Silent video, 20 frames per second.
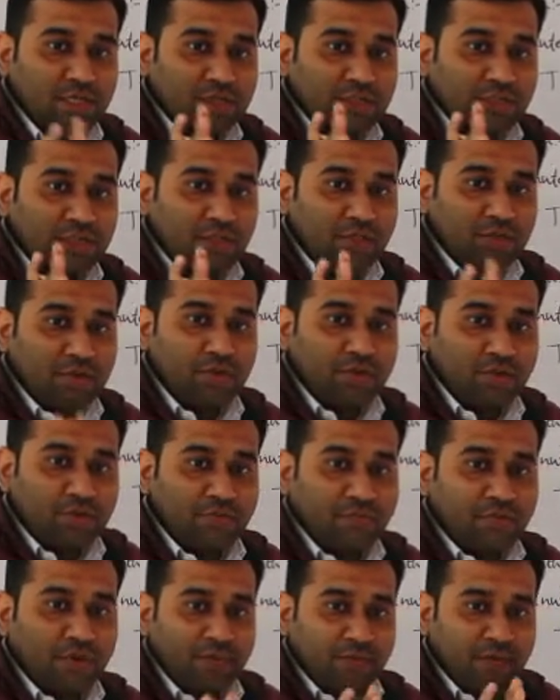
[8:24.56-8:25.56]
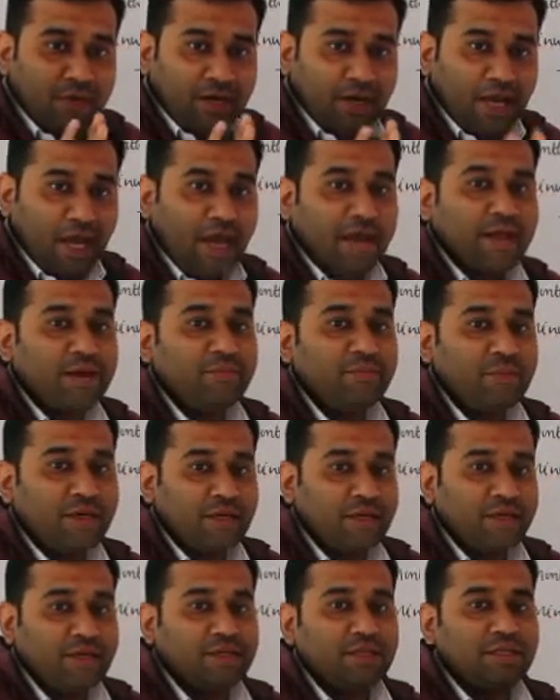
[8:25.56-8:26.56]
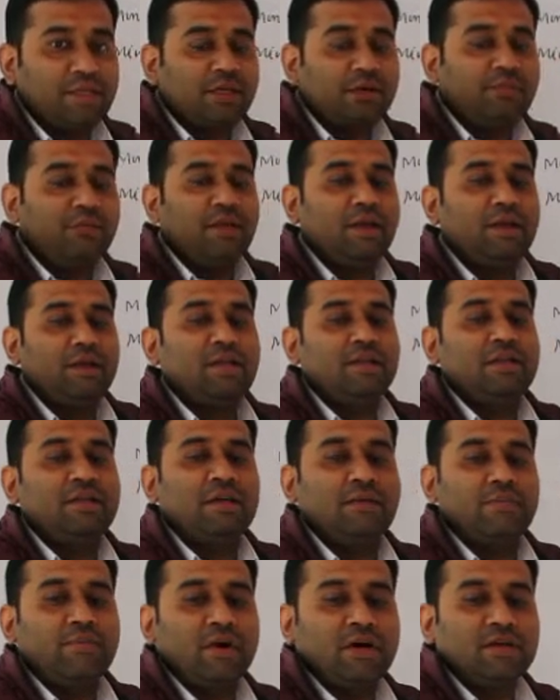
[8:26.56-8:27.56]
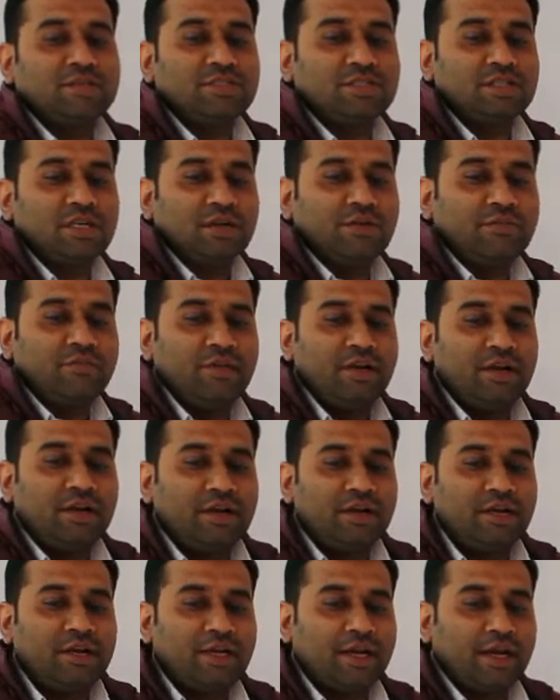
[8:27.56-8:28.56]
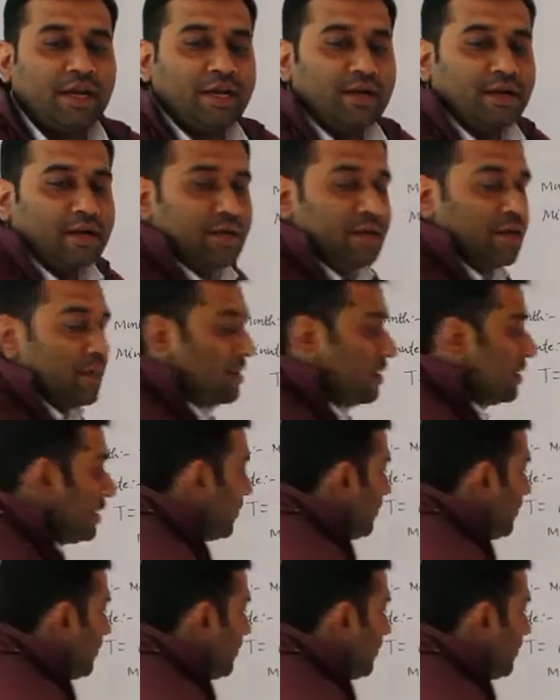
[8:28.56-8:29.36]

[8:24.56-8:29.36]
0 to 59 minute. The function will return the